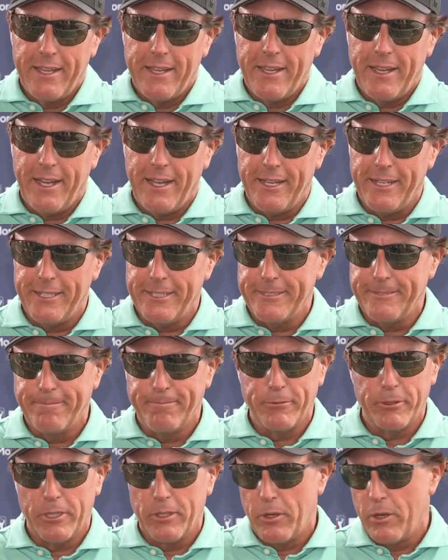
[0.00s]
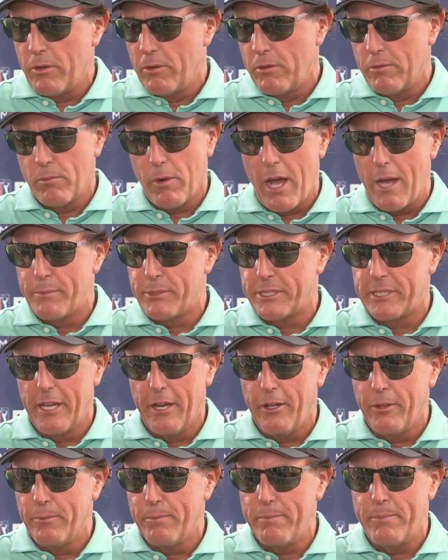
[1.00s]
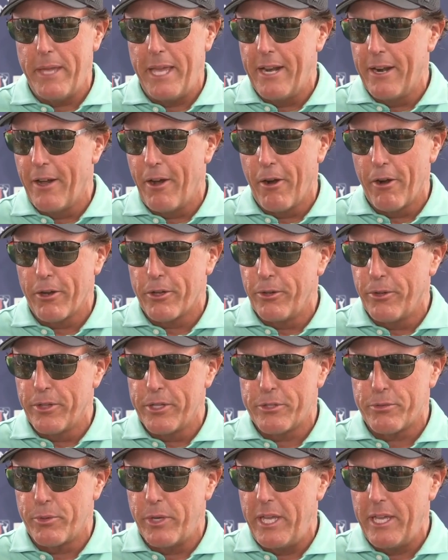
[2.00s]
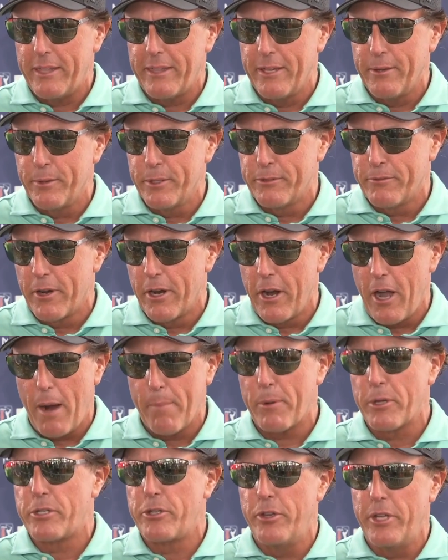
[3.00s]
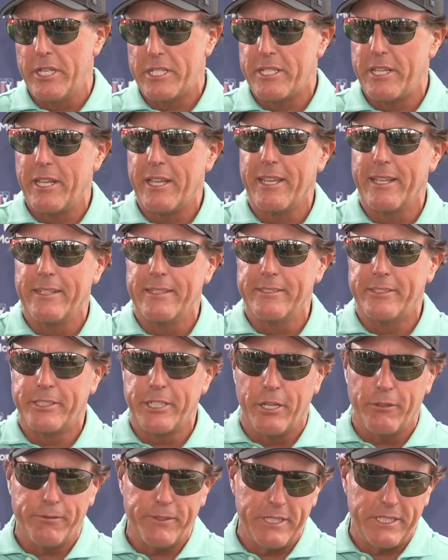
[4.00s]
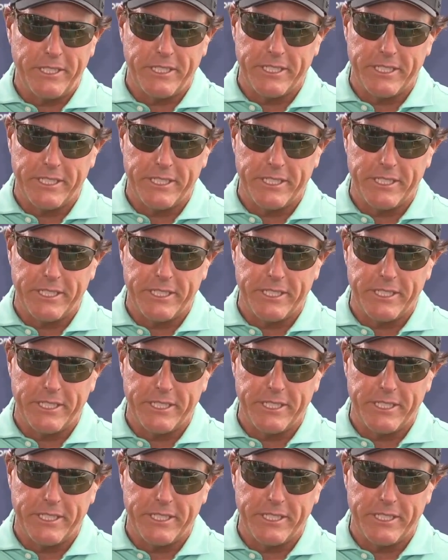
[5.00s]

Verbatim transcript: uh, Rob Snell made an article this week that was very opportunistic and selfish